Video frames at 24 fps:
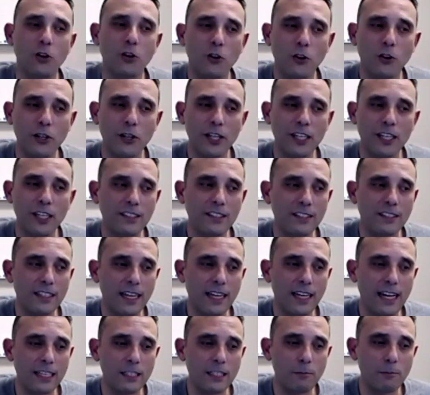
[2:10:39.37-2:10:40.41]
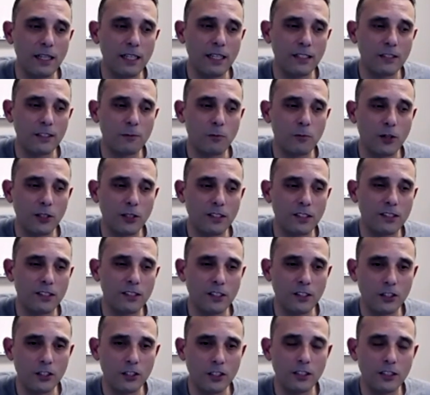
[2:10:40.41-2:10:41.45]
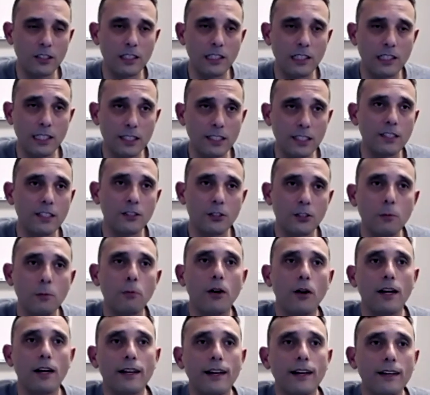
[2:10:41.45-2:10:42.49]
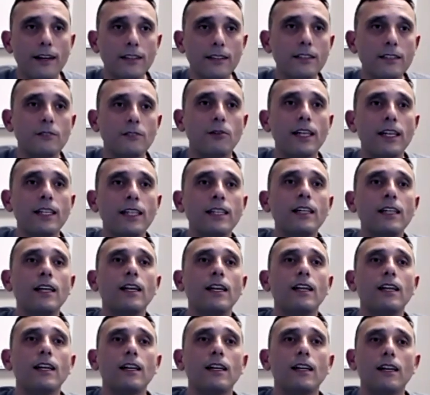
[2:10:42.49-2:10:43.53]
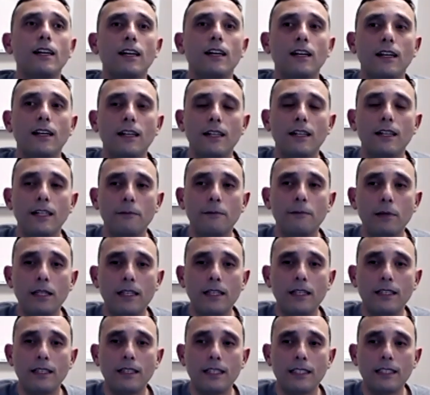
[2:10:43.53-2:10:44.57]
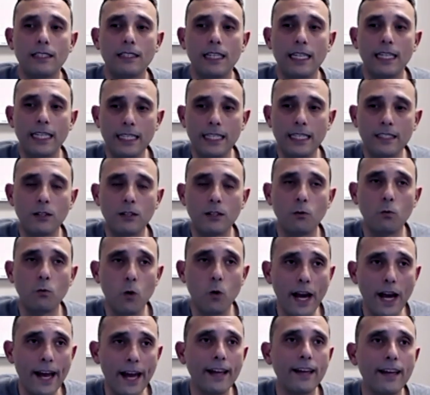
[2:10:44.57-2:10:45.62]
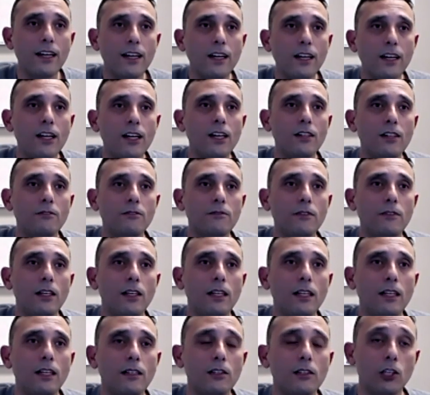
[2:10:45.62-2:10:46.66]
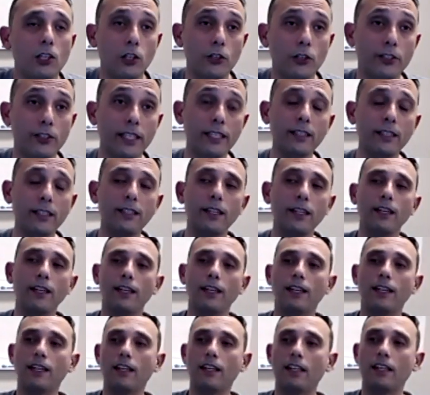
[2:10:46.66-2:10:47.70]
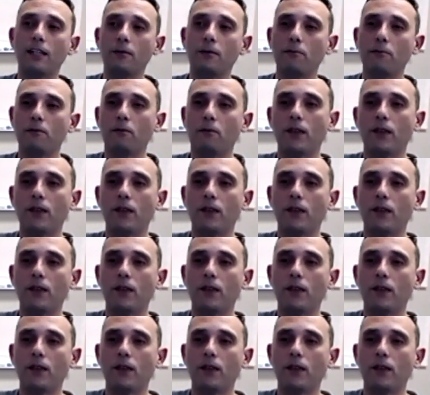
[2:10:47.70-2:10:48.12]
audience has made a smart decision listening to your podcast, right? Uh, because it is a way of uh, learning. Um,